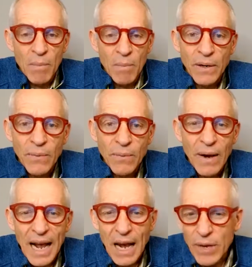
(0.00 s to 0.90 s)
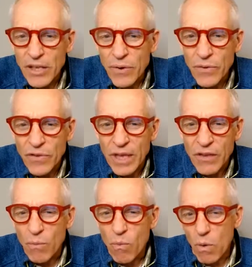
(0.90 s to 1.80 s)
but how we use
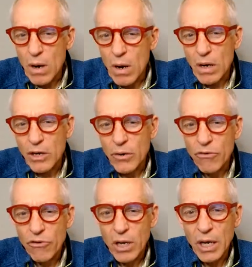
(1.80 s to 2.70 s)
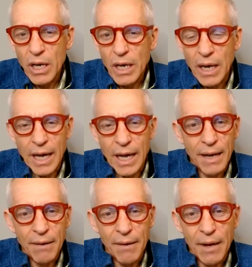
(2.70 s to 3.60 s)
things in work usually,
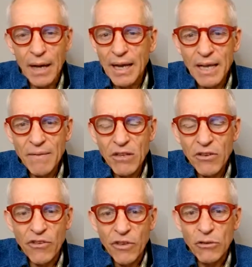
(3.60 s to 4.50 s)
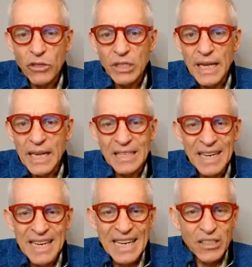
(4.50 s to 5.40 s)
and even in just social settings,
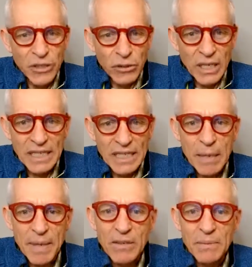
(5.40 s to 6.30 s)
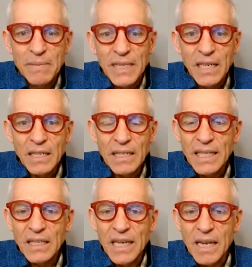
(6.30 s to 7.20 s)
it's usually snippets,
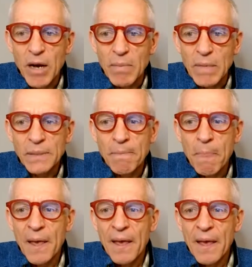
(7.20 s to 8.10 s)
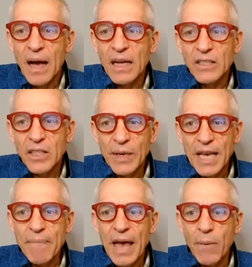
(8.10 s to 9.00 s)
little tiny moments. So
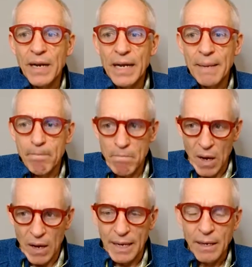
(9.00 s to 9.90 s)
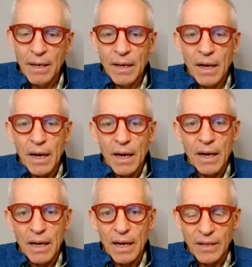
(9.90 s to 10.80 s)
keep that one in mind
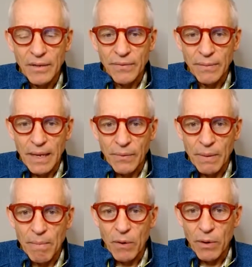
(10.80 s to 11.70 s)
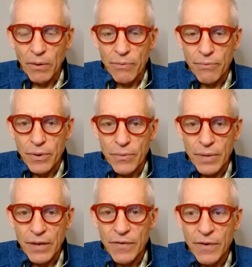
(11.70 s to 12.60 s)
as we potter through
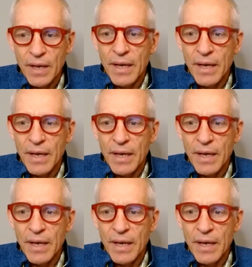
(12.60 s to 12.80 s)
this.